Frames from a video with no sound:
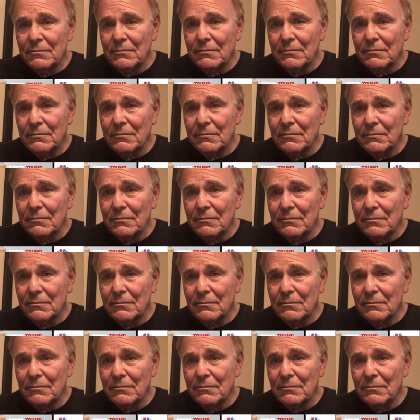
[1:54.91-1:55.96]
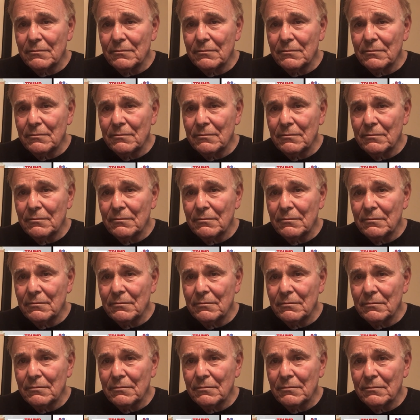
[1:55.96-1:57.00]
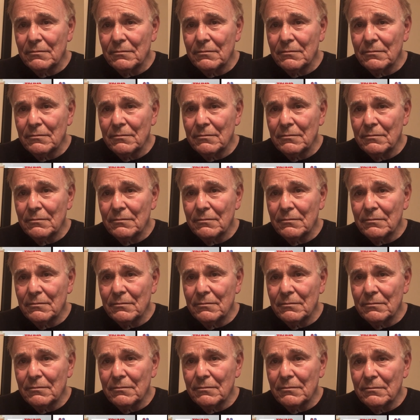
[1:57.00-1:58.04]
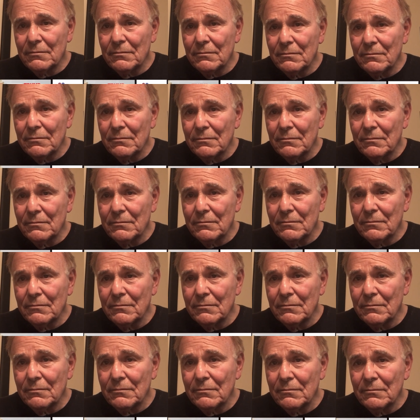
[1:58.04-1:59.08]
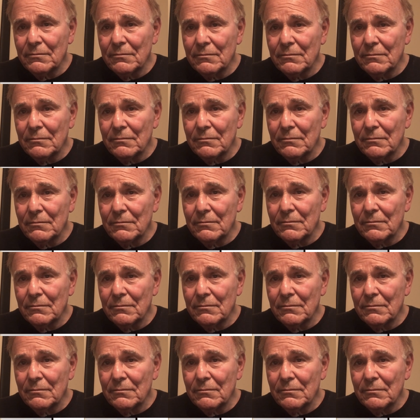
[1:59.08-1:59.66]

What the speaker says: (silent)